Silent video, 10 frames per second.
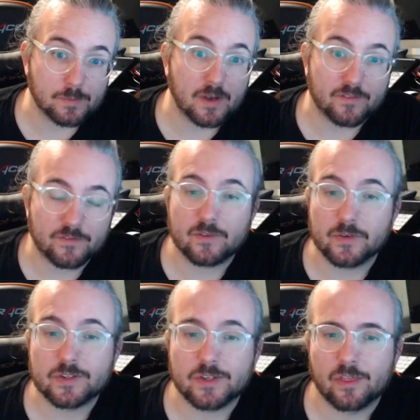is my
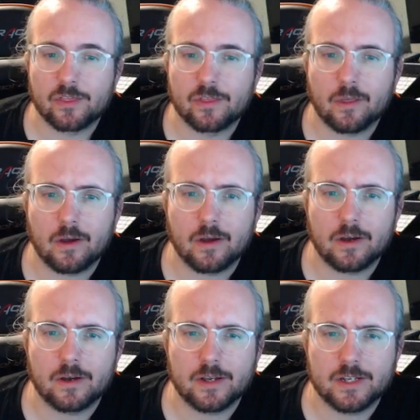favorite synth
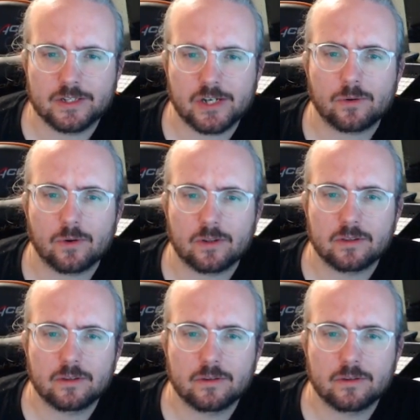in general.